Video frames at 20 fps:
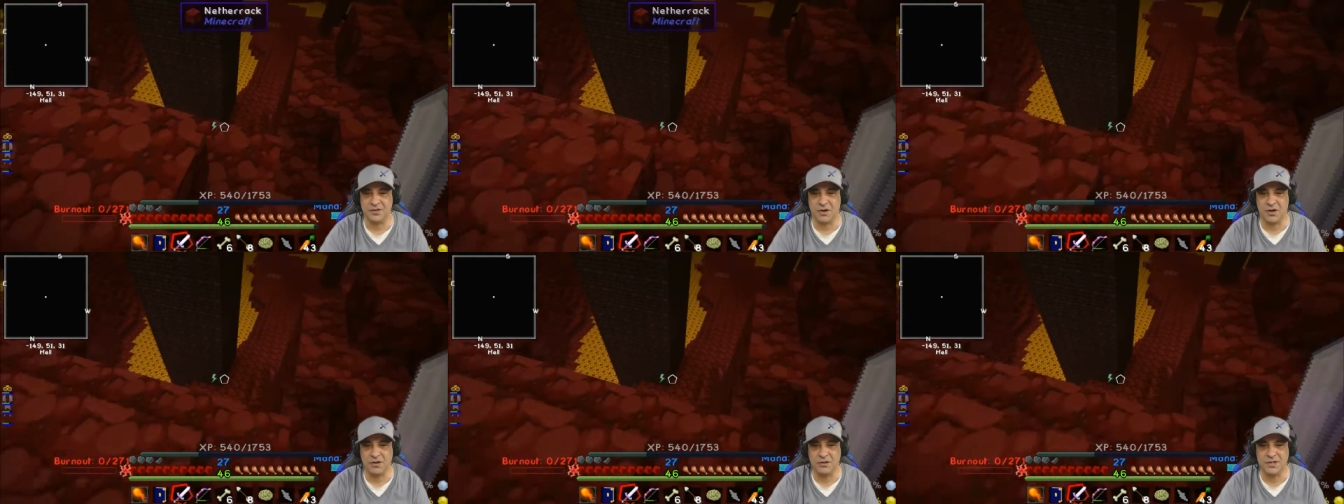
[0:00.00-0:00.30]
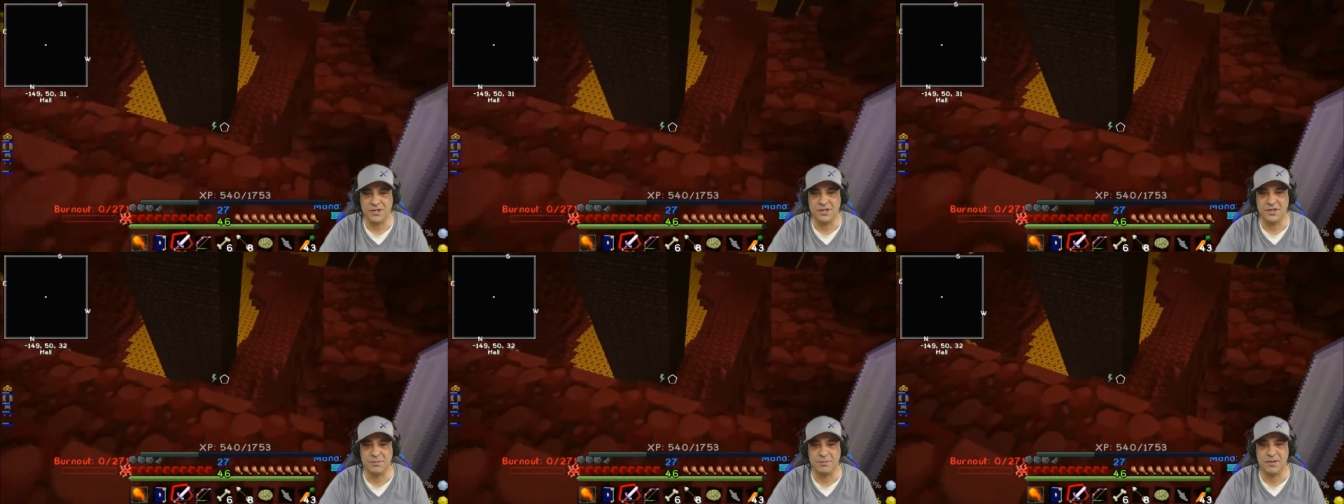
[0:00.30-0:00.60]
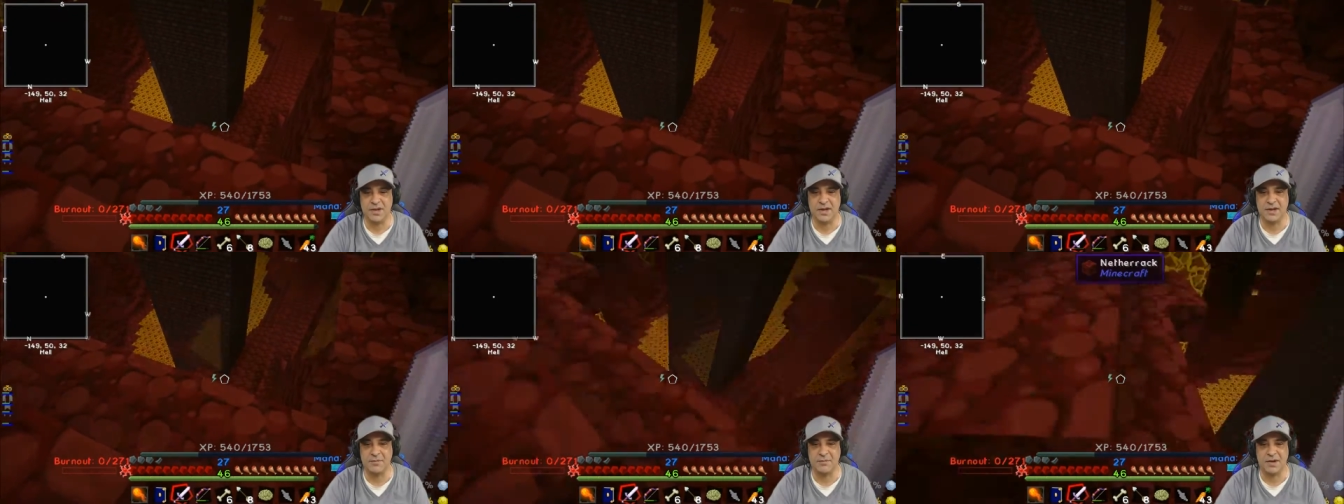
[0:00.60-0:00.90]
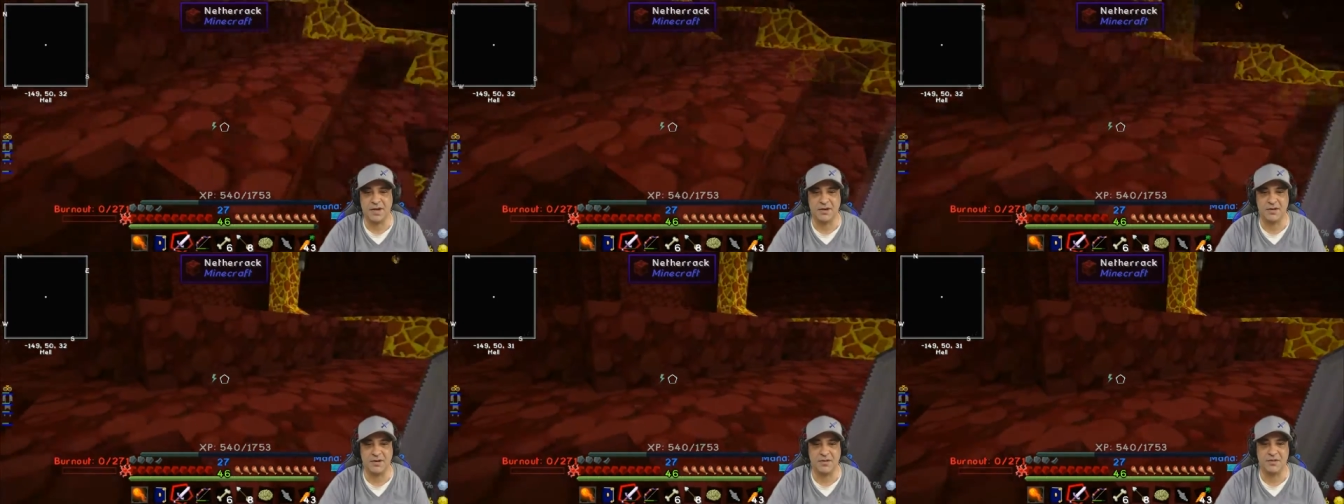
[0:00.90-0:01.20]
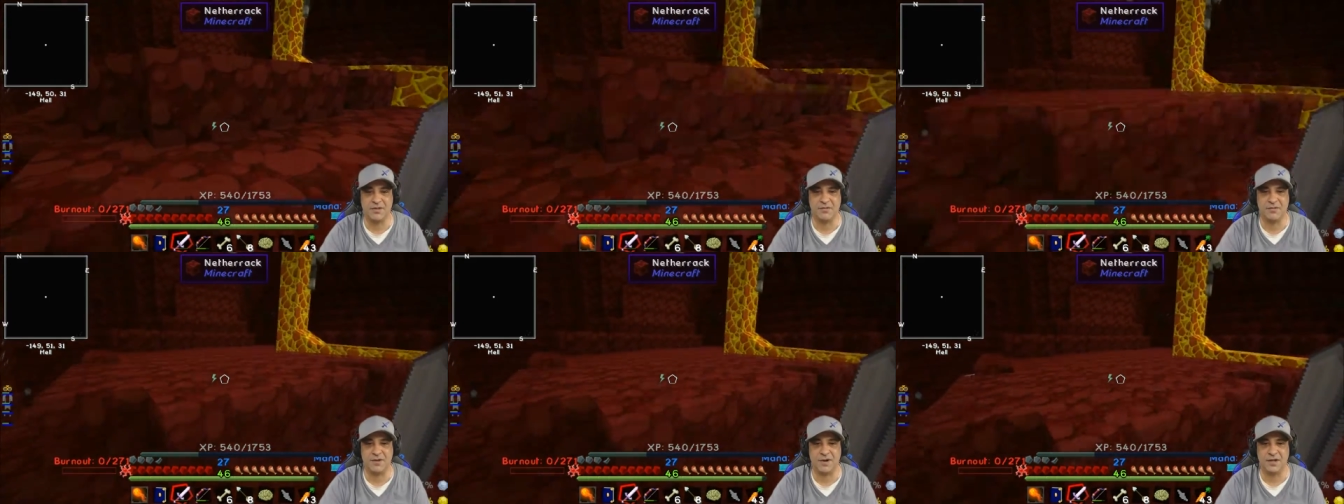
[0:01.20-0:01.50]
Only the pigmen are
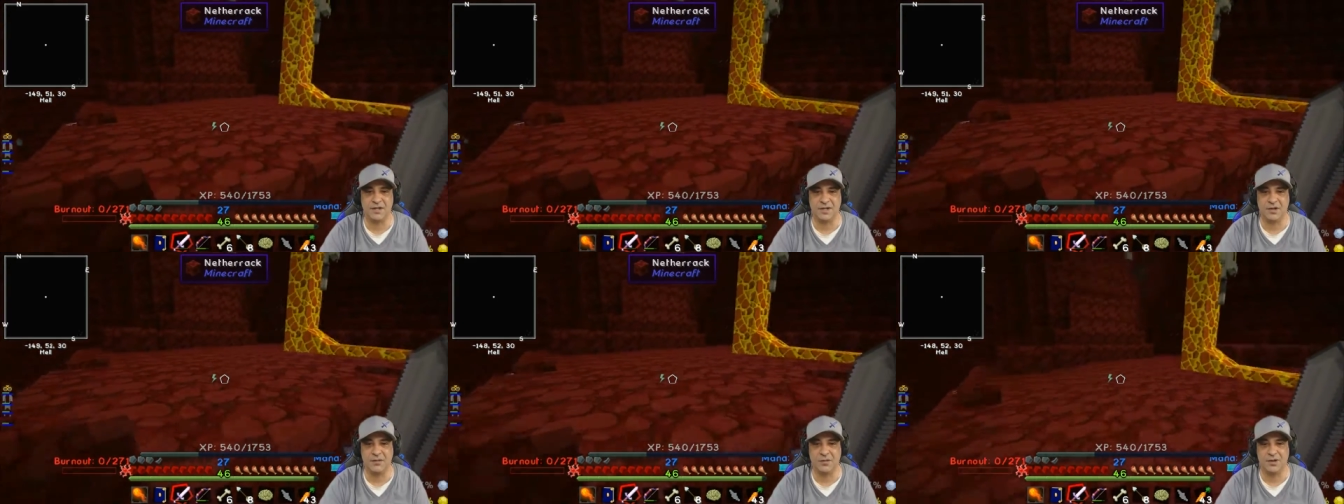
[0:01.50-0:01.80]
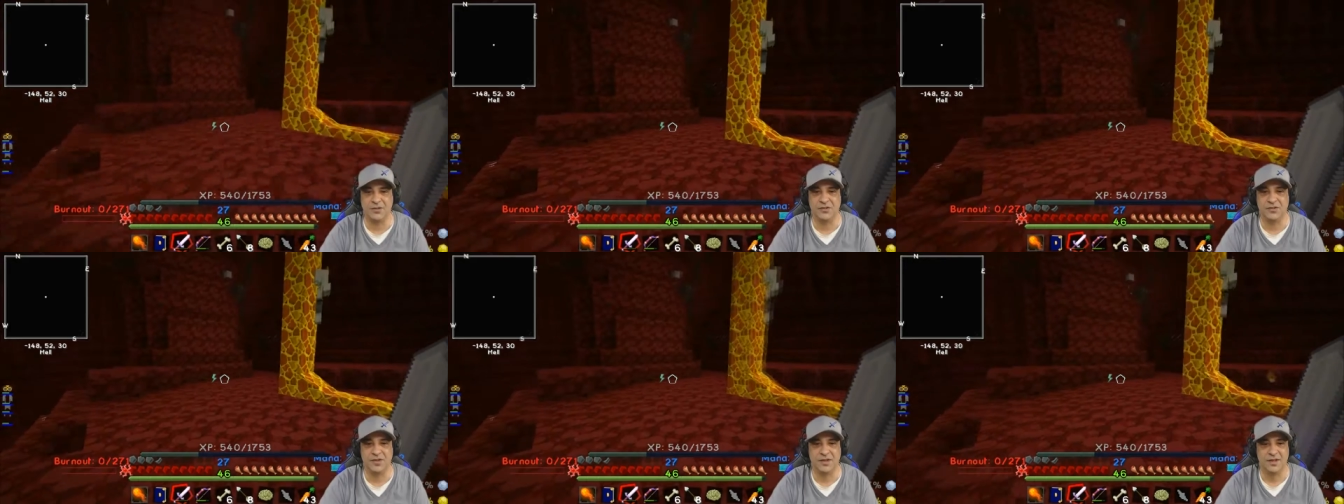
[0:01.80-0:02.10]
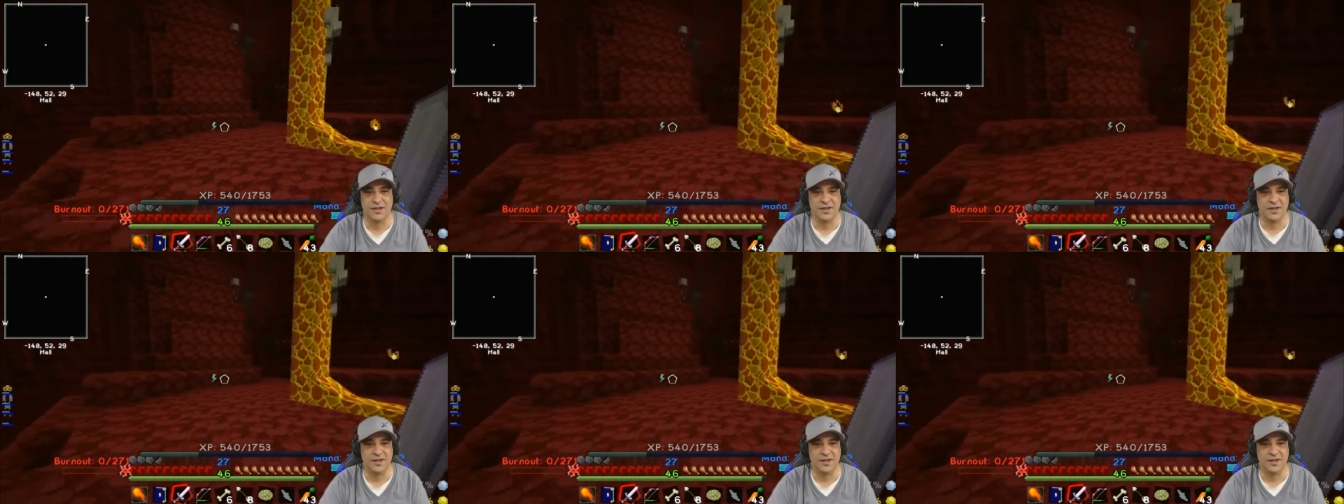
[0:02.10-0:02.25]
the friendly ones.